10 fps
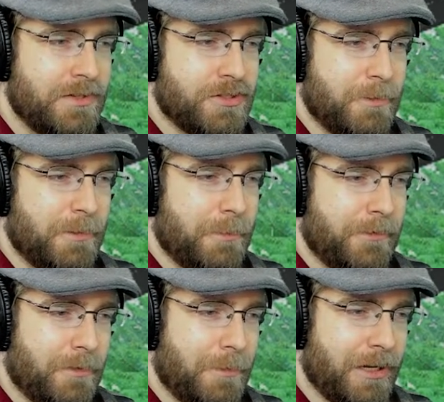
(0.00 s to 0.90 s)
Tremble
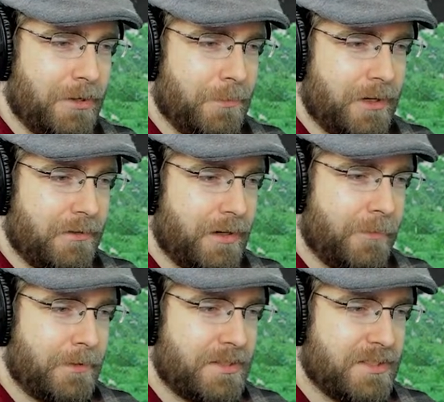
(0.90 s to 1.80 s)
before my
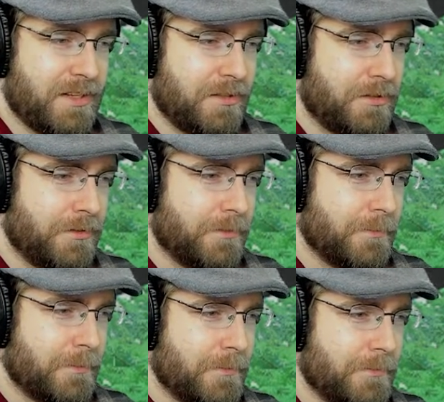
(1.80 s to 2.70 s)
unrivaled skill.
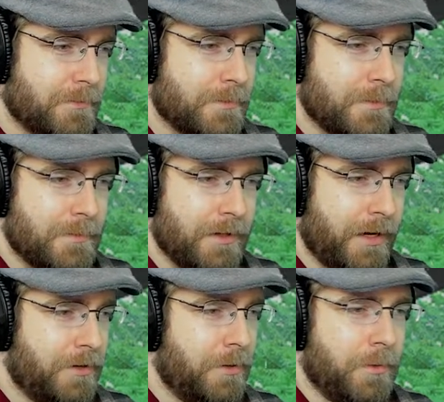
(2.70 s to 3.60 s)
I don't know